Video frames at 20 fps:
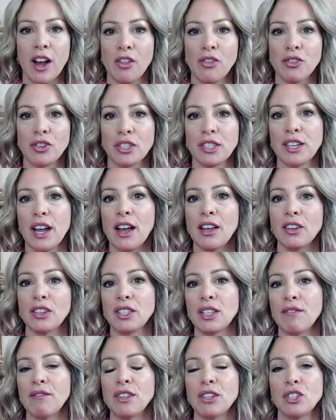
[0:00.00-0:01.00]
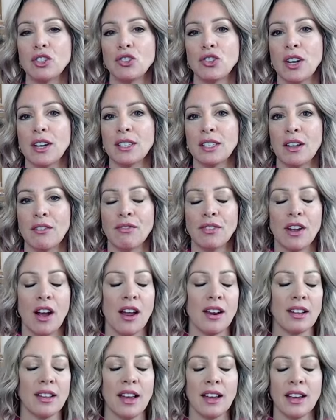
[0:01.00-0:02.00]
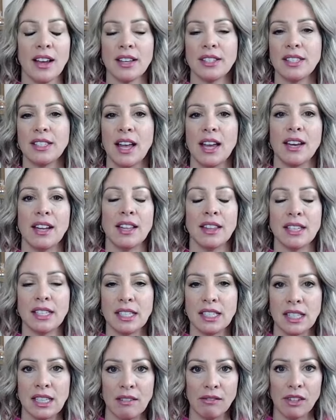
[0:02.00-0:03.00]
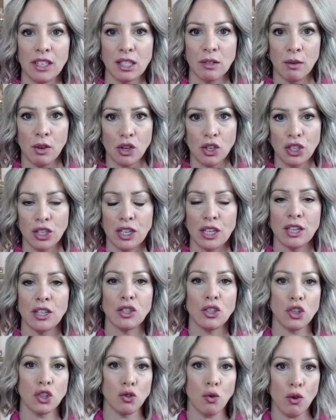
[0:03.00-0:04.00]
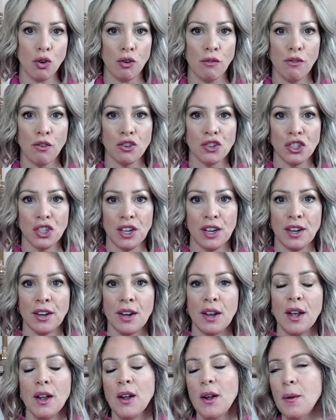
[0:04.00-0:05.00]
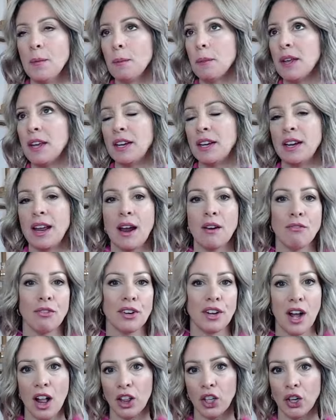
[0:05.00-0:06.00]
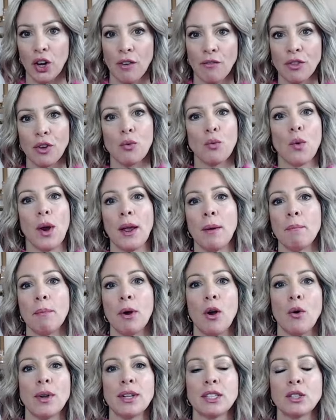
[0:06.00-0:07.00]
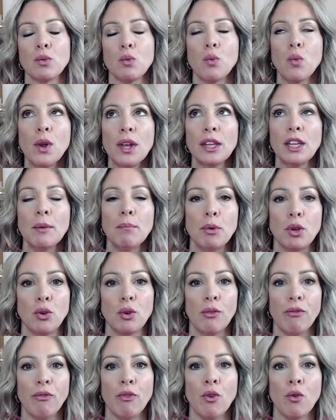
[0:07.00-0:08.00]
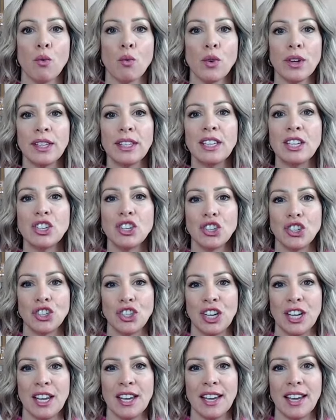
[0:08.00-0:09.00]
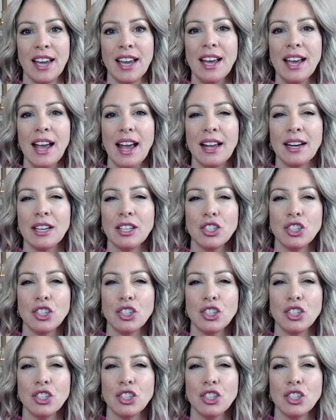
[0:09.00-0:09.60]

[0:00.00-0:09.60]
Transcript: other styles of this dress. I've got it, like I said, in the sleeveless version, in the shorter version, in every color of the rainbow. It's really beautiful, really chic, and it